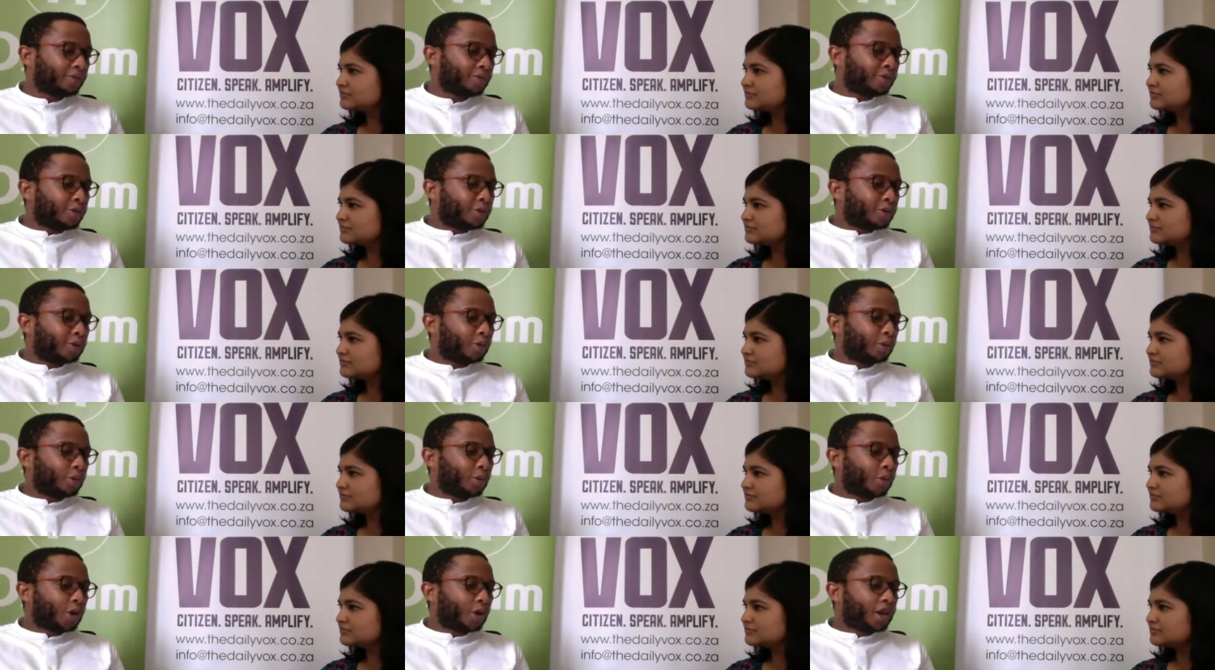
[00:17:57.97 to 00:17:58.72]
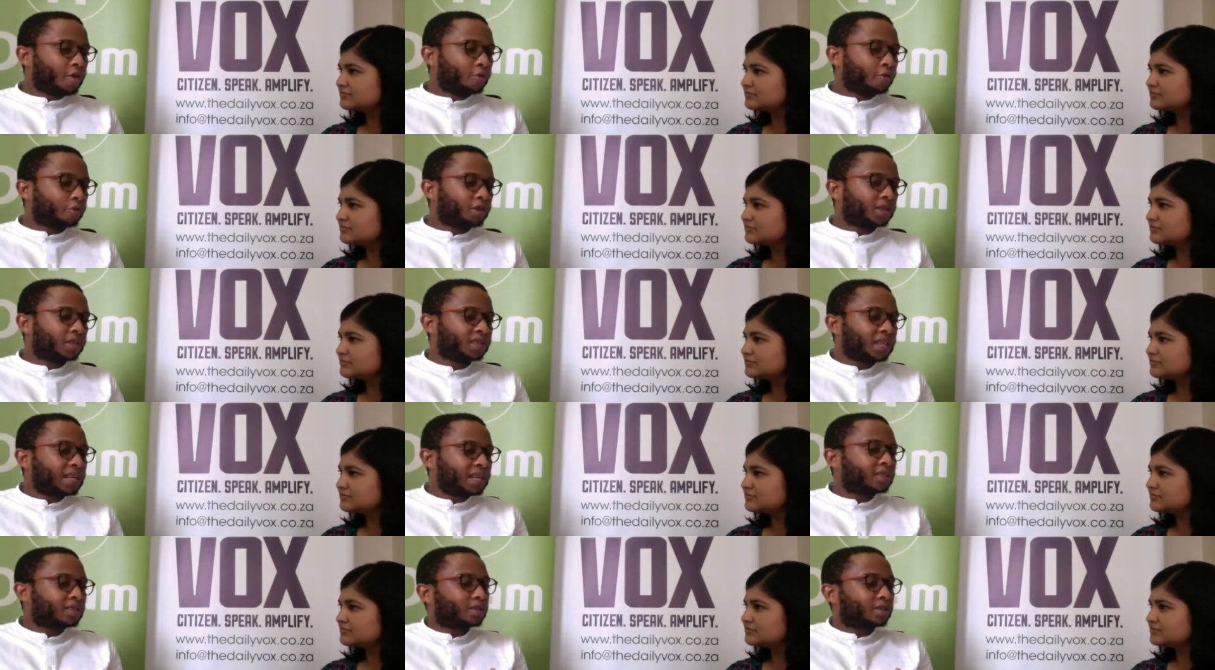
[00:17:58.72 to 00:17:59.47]
Speaker 1: you know, if the
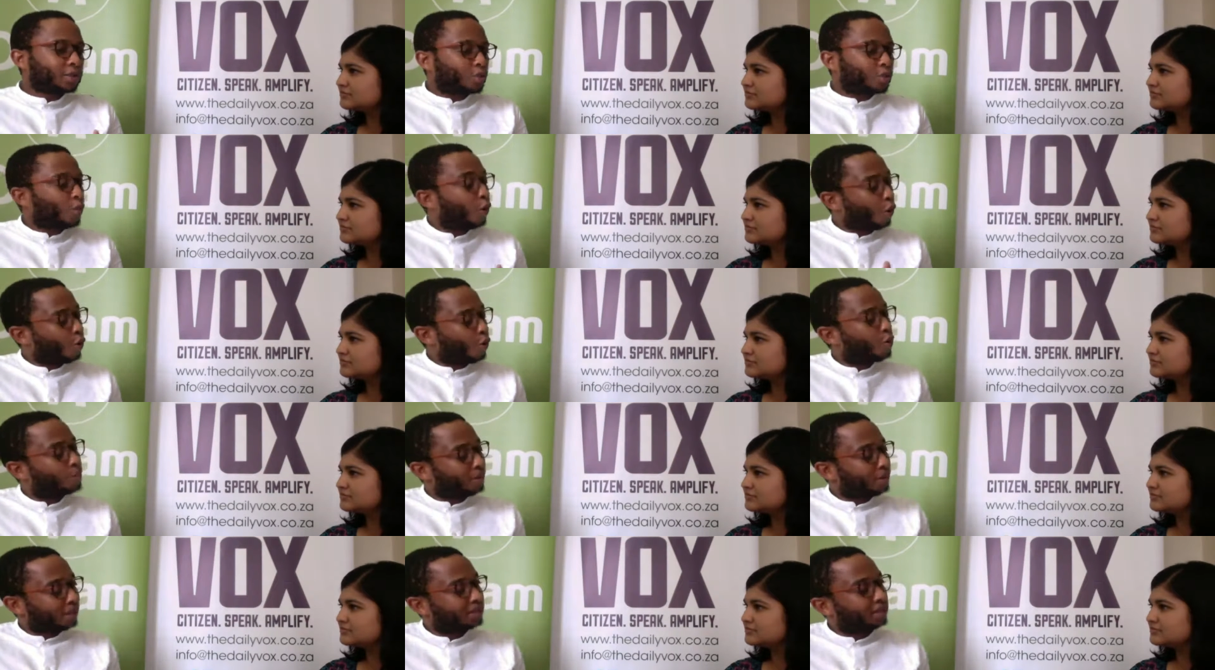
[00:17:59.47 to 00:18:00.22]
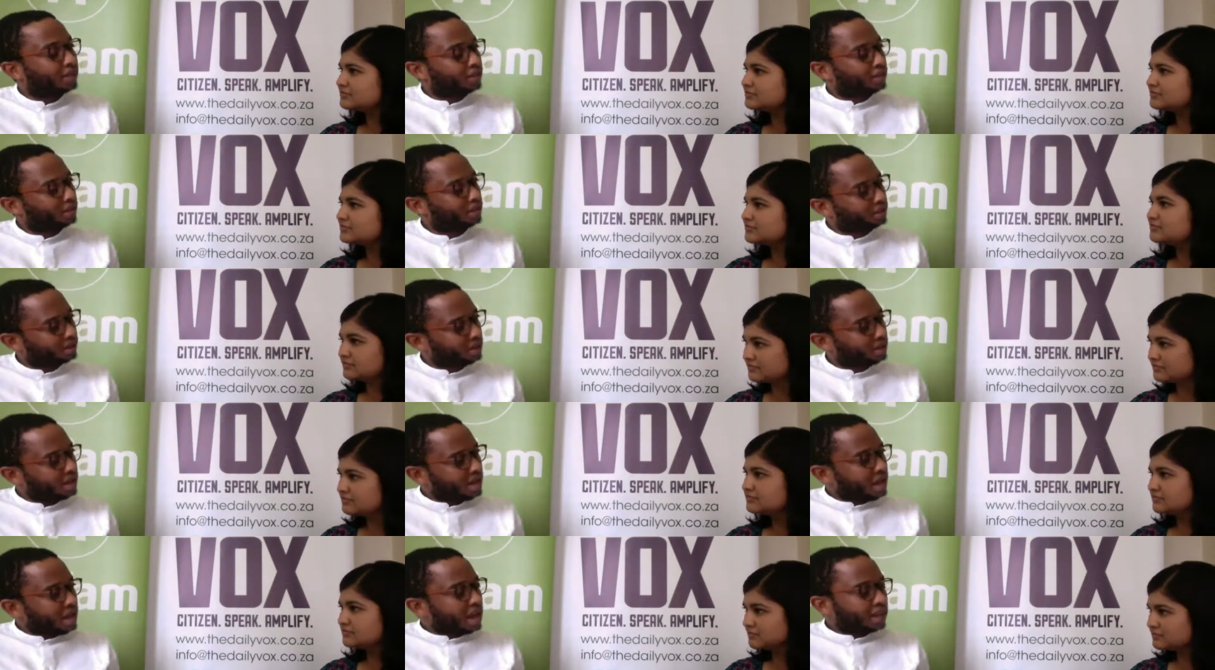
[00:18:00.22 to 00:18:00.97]
status quo persists,
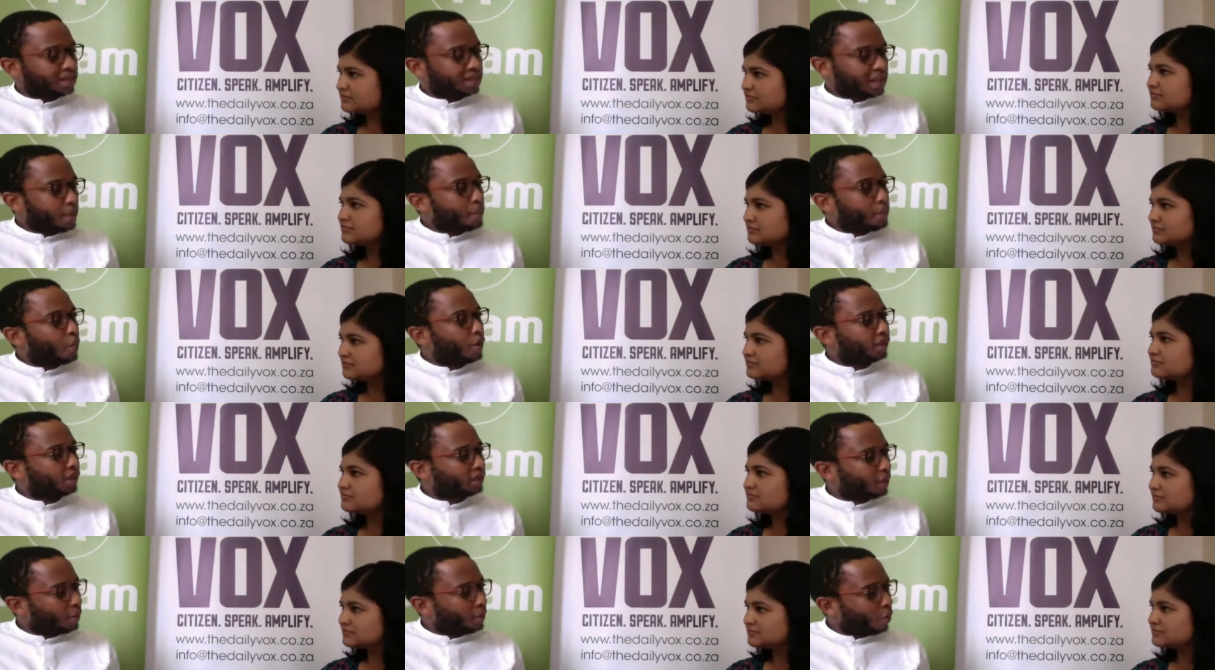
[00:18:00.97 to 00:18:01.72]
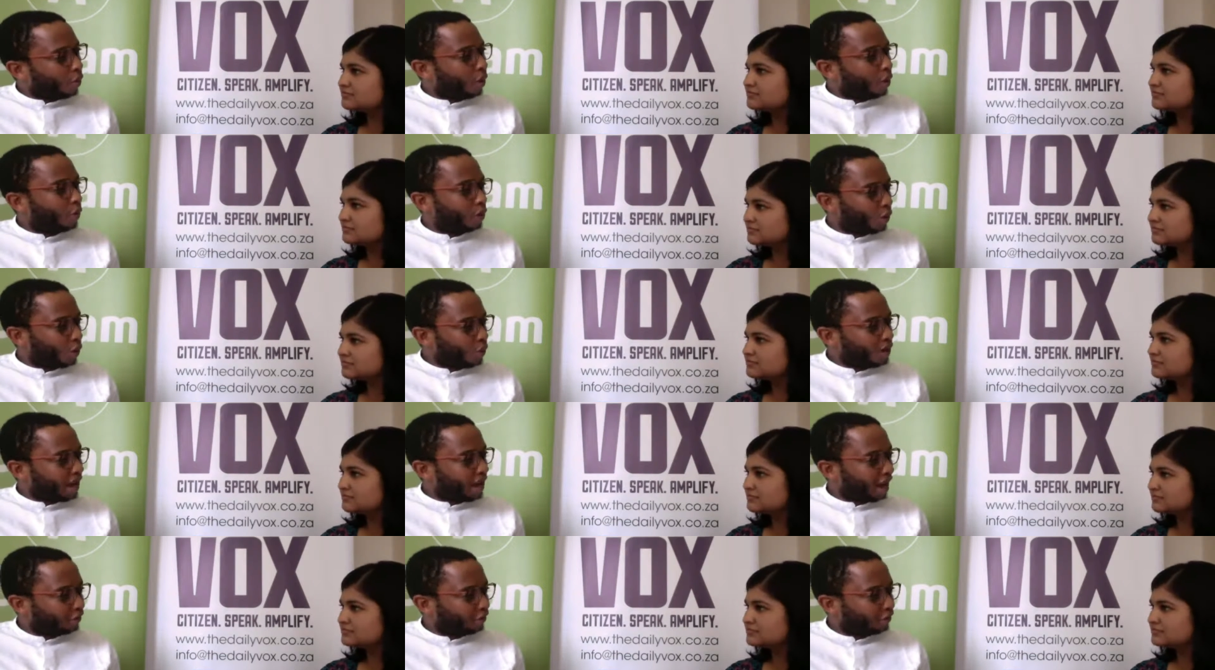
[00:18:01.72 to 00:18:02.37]
at some point the poor will only have the